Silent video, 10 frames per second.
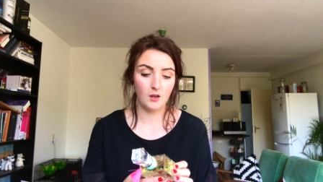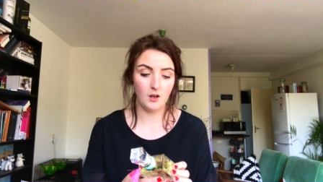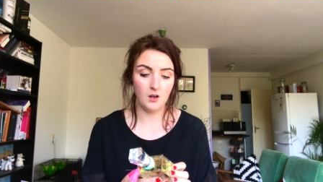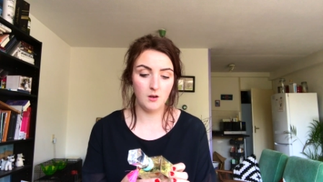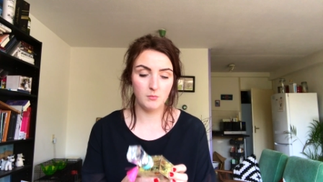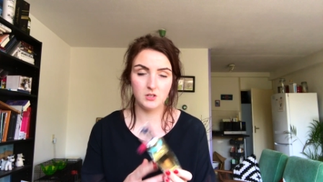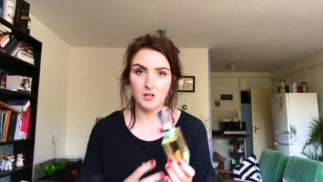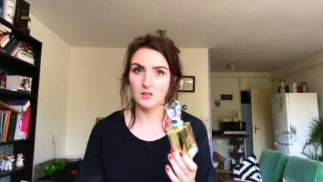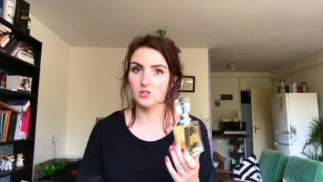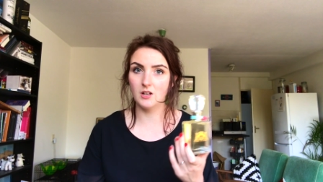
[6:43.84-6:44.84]
But yeah,
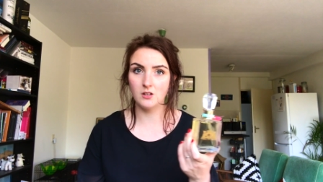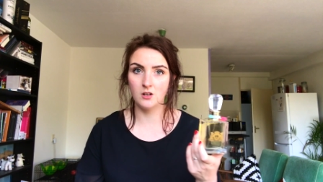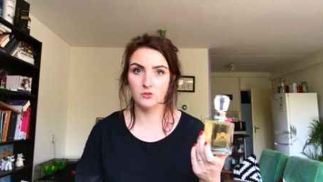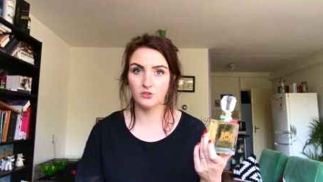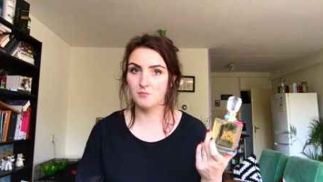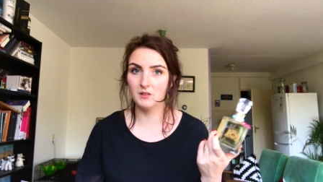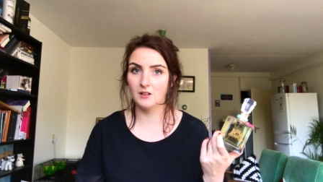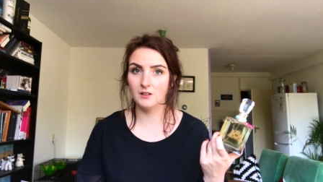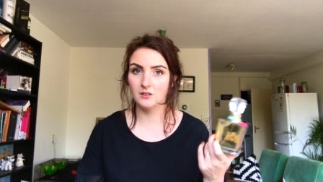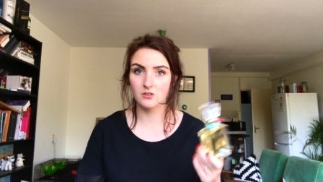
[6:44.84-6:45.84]
it's like 100
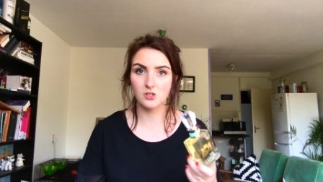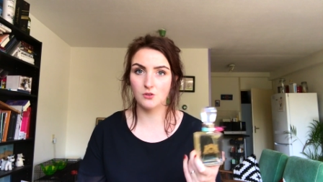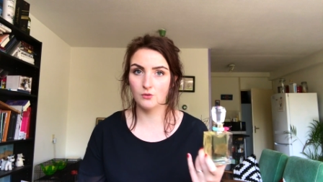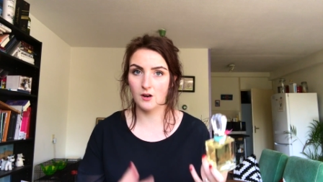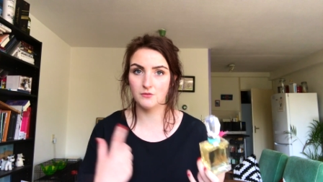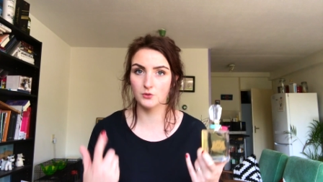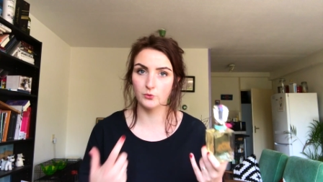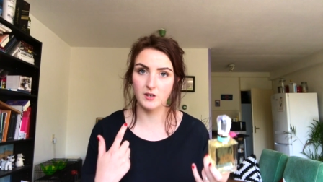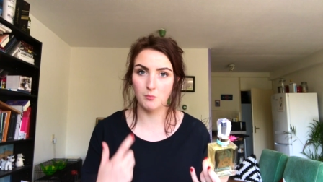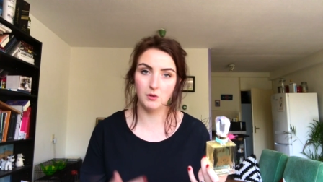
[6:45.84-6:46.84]
milliliters, so you have to
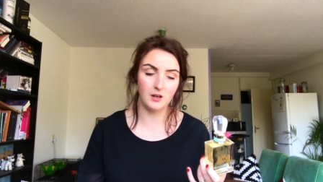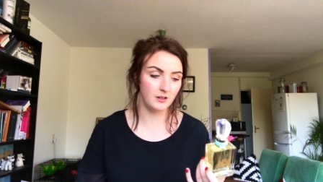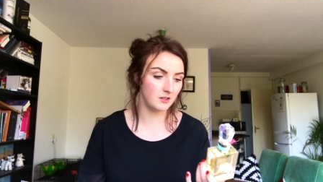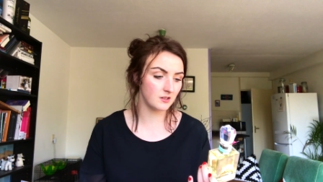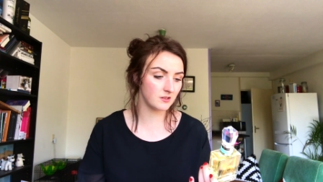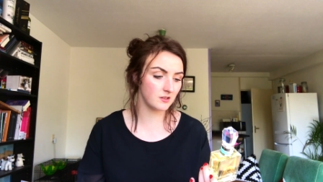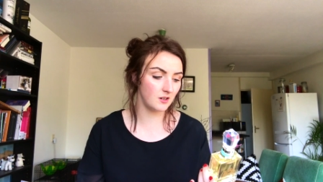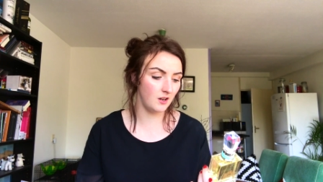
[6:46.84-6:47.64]
reapply it.